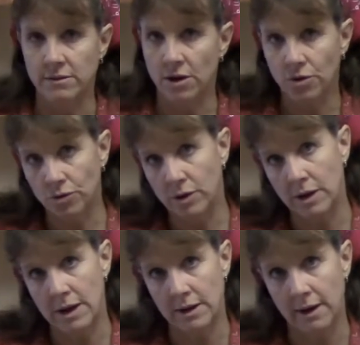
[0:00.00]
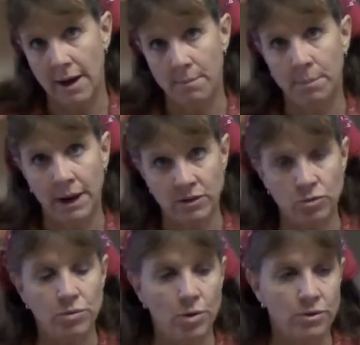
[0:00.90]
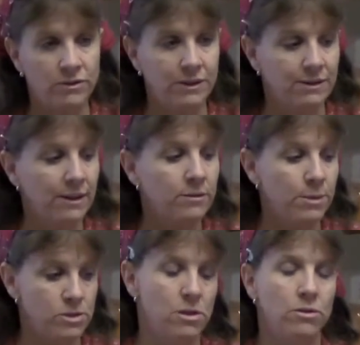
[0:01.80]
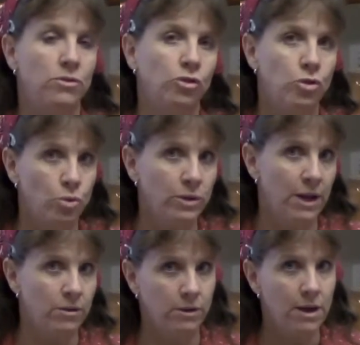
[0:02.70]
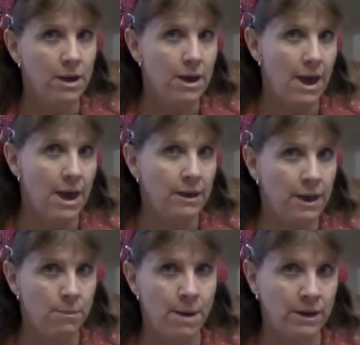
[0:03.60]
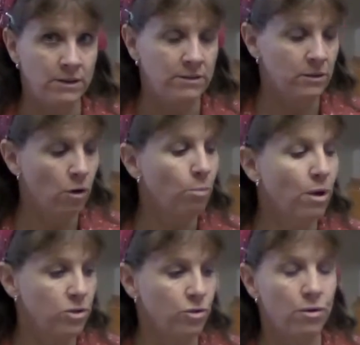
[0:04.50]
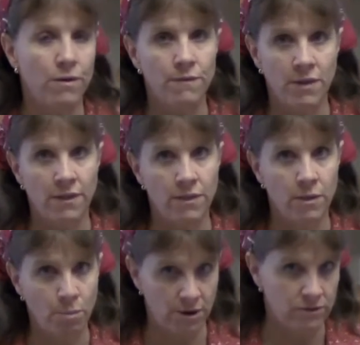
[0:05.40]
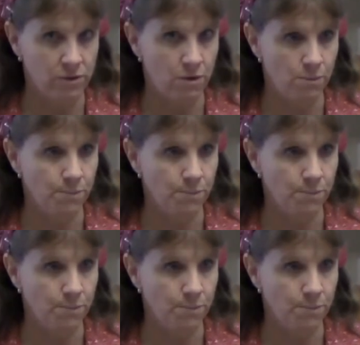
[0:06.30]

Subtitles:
longer to heat it up, but I do notice that it takes much longer to cool down and get back to zero pressure than the Presto.